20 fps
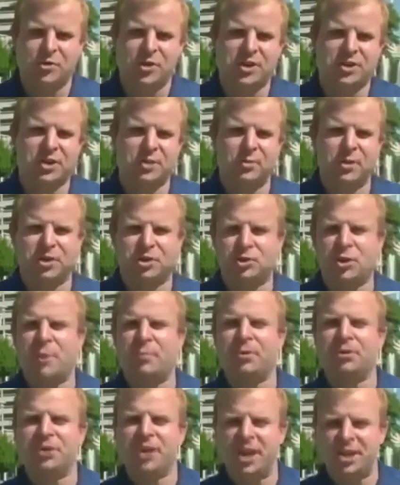Well, J D
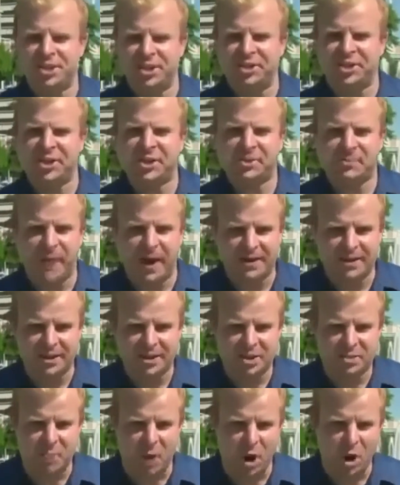Kristen, with triple
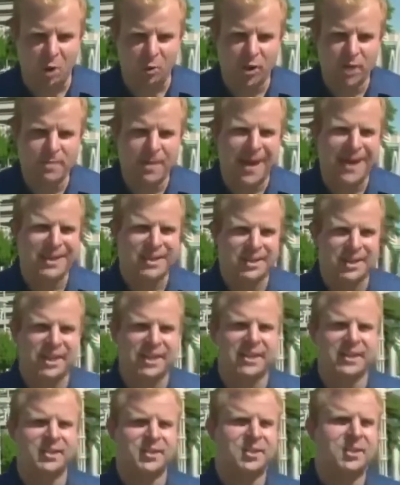digits expected tomorrow,
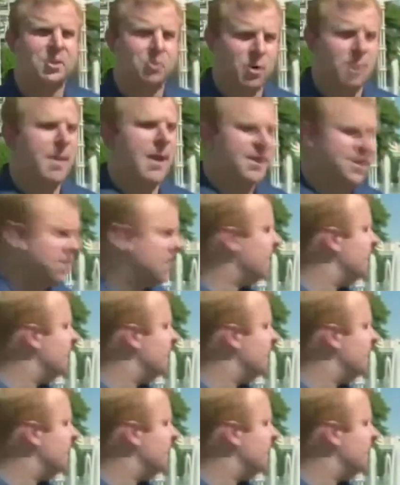we may scenes,